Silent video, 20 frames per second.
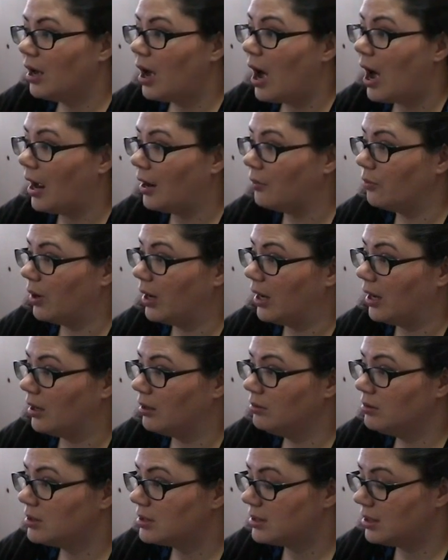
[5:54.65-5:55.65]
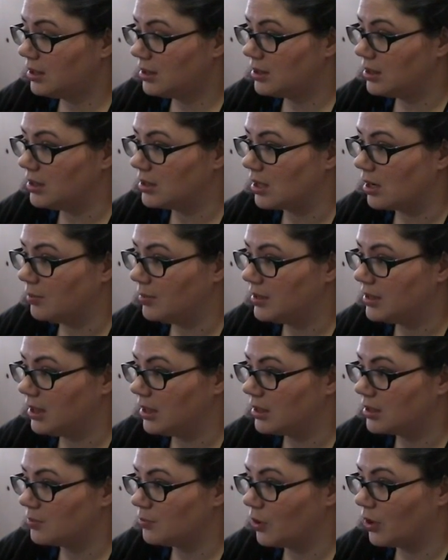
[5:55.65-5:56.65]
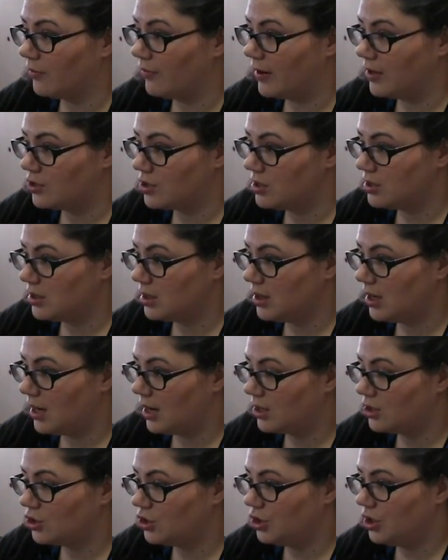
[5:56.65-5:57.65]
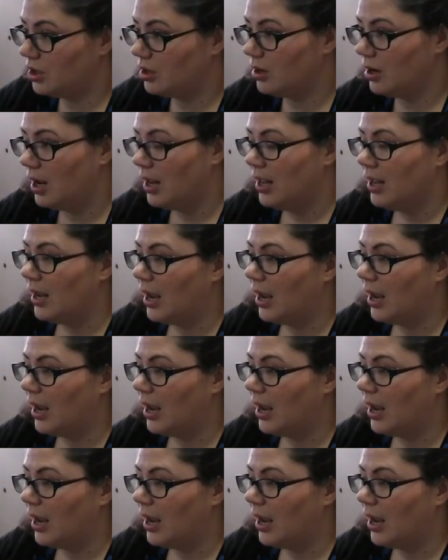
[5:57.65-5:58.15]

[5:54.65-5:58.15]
Highway 60 is going to be seeing some renovations in the next year,